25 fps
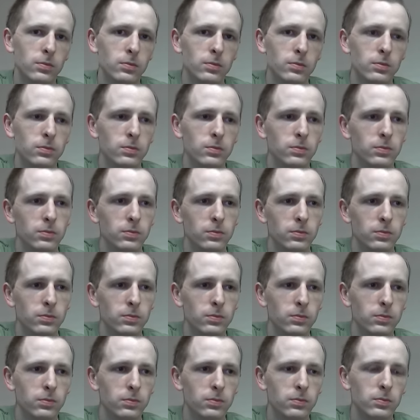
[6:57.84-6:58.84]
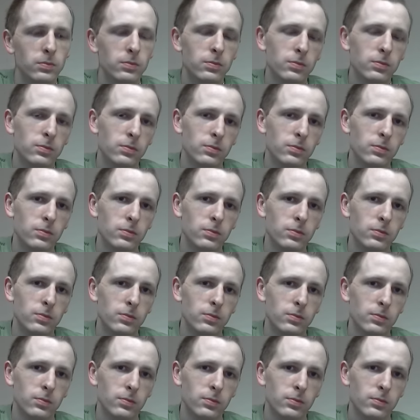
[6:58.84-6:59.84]

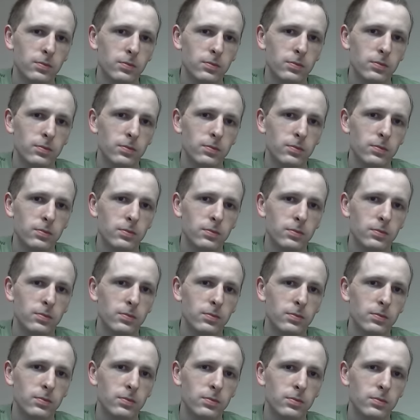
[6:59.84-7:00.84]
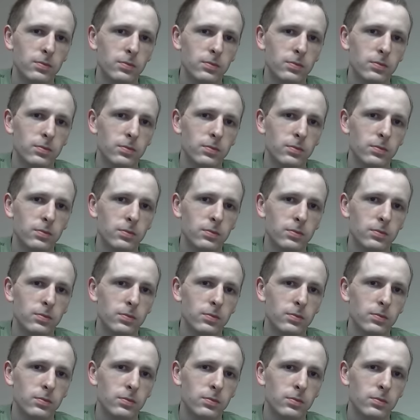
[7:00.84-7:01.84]

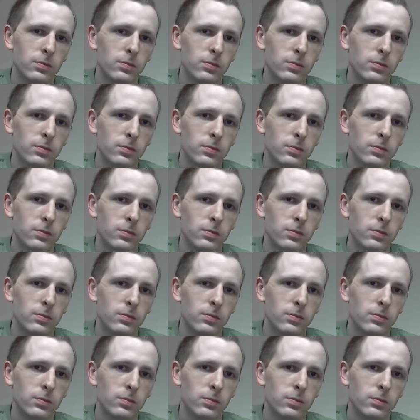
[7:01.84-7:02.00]
(not speaking)